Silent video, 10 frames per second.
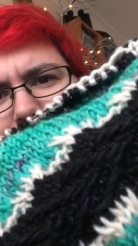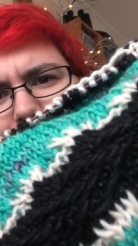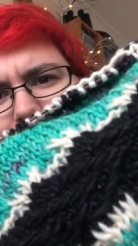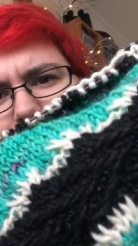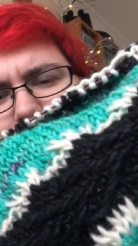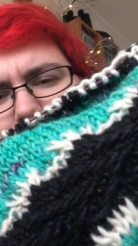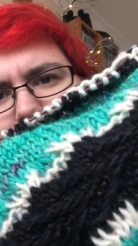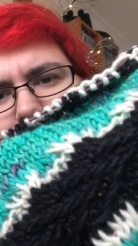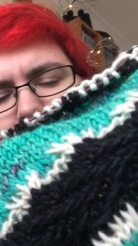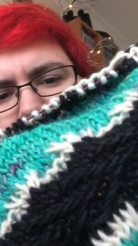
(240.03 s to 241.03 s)
pattern
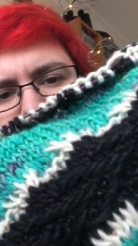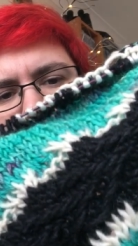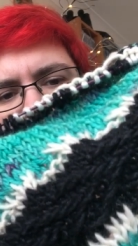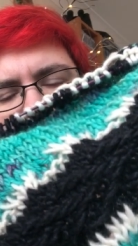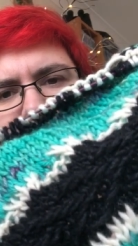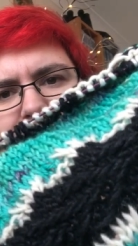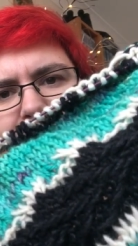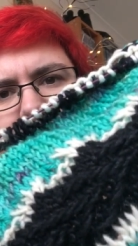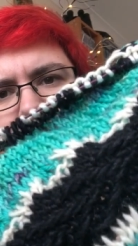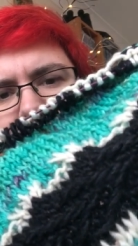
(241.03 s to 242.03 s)
within
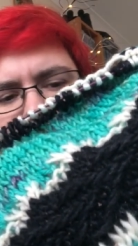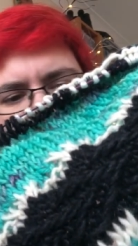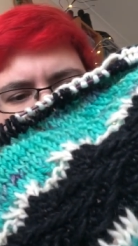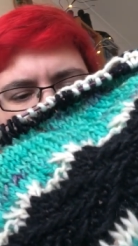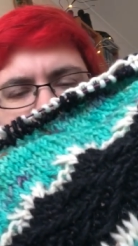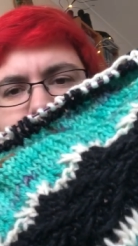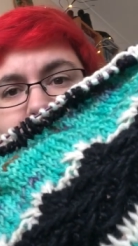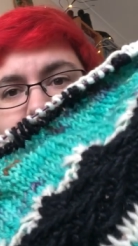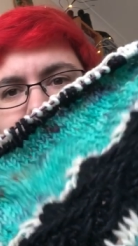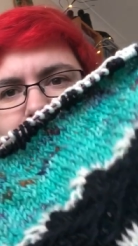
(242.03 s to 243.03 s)
there, which is
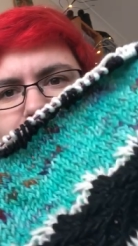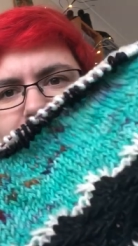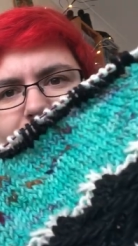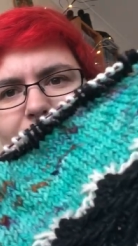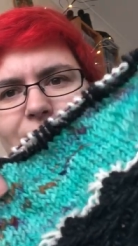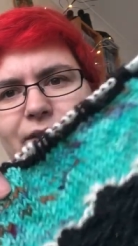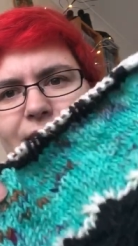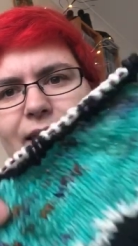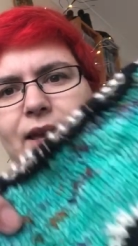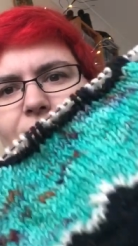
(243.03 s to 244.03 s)
really
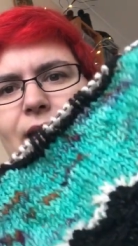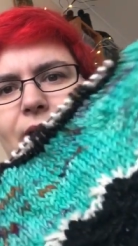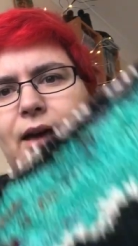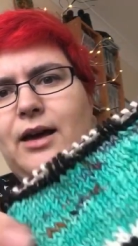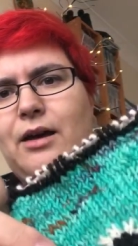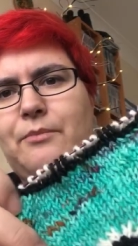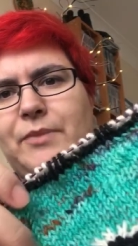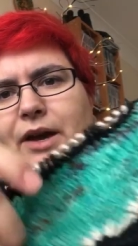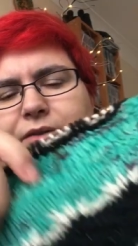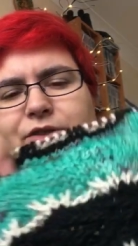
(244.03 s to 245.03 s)
lovely. Um,
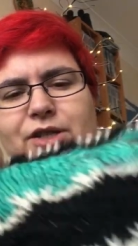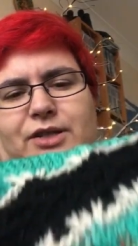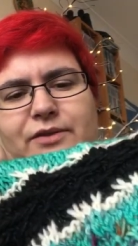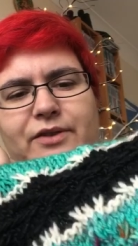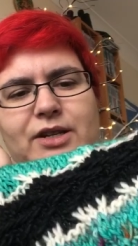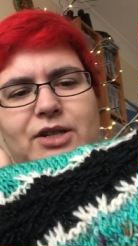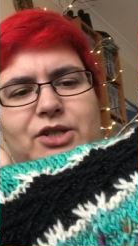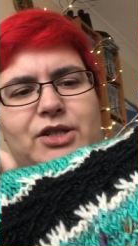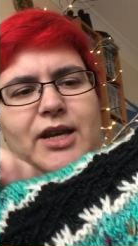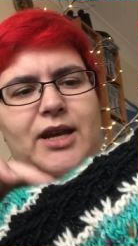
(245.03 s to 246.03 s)
I've just
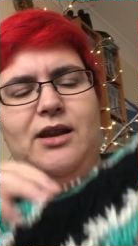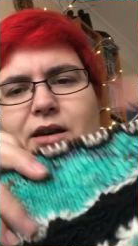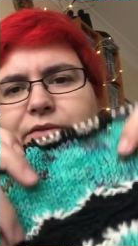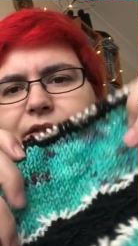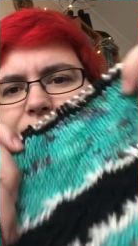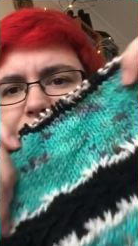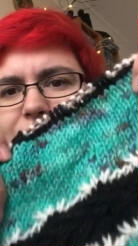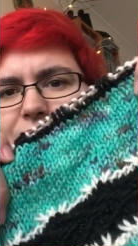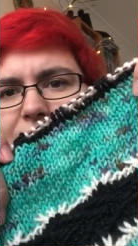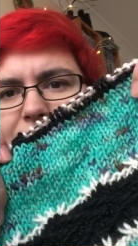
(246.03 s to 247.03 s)
finished another
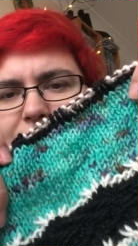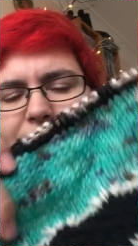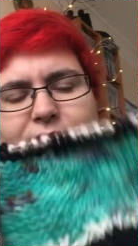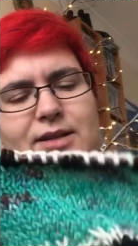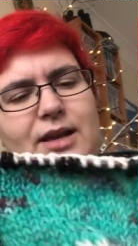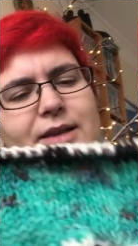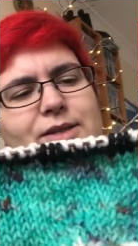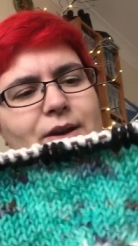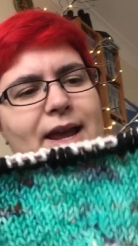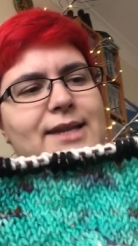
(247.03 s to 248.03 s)
stocking uh,
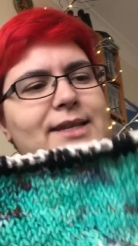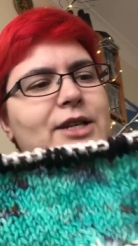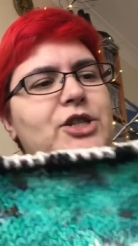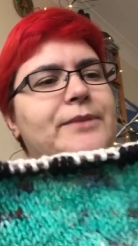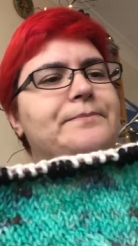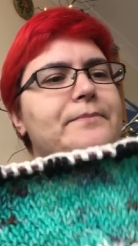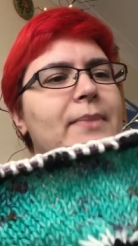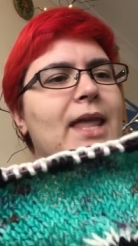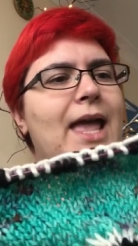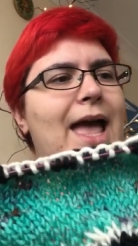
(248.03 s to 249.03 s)
stockingette section
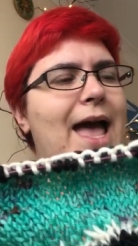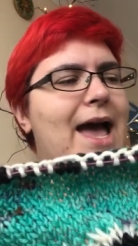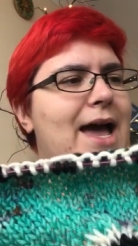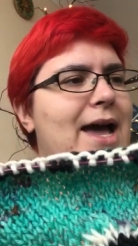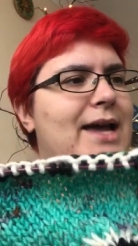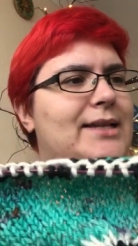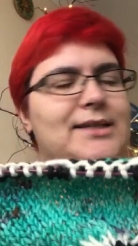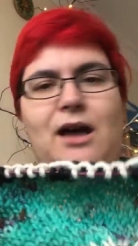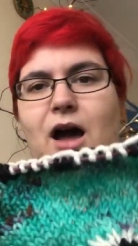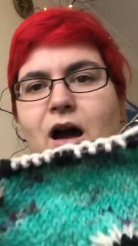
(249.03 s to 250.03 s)

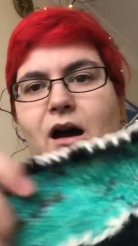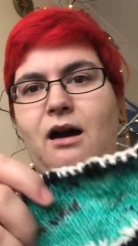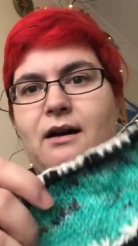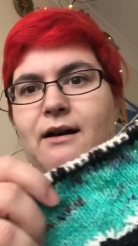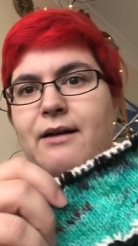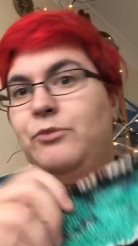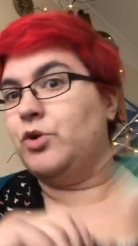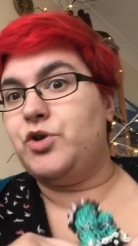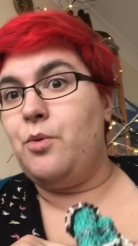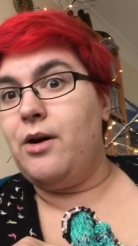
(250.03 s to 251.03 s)
and I'm
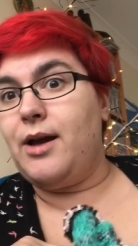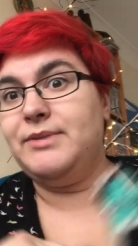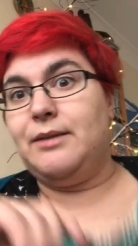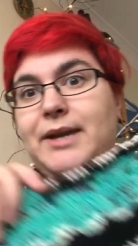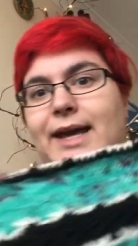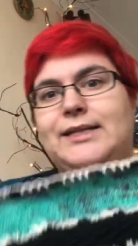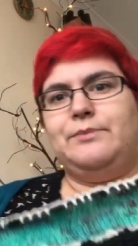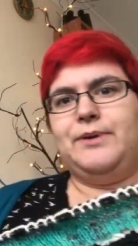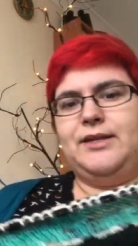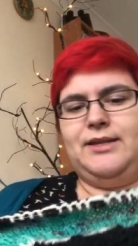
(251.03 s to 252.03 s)
not sure what comes up
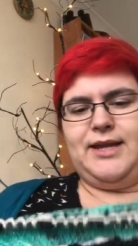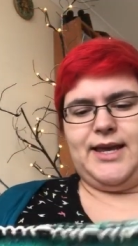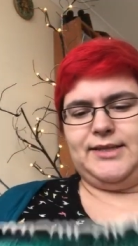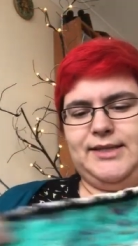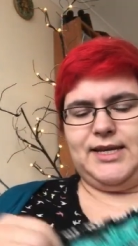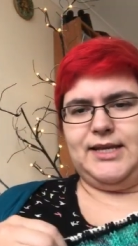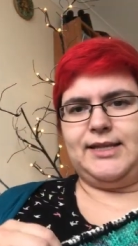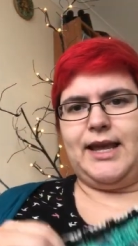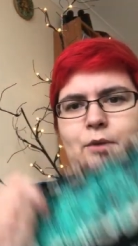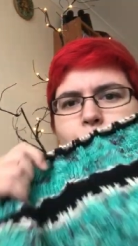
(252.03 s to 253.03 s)
next, but the next
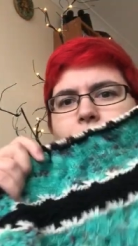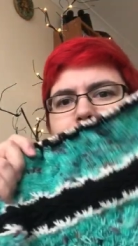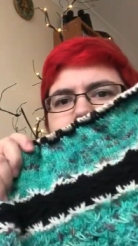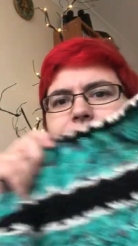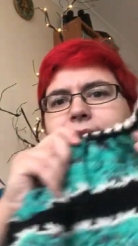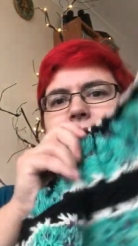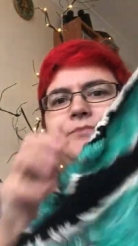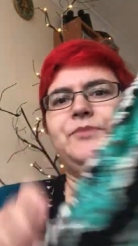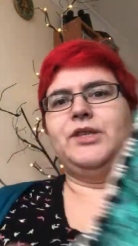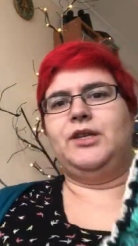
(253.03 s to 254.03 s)
is a white
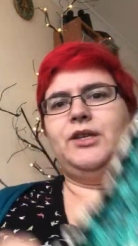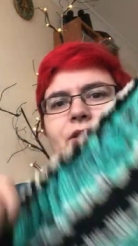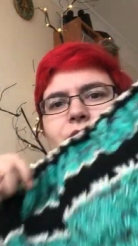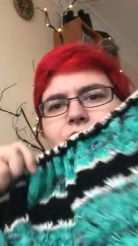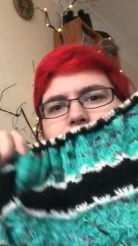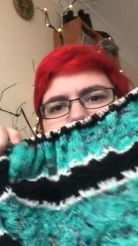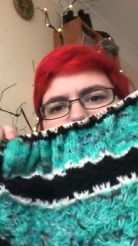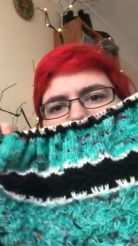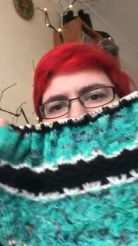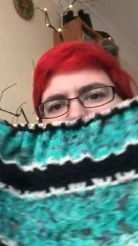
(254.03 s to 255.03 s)

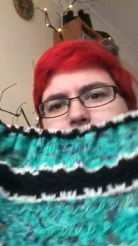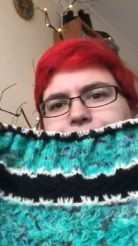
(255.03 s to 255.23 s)
stripe.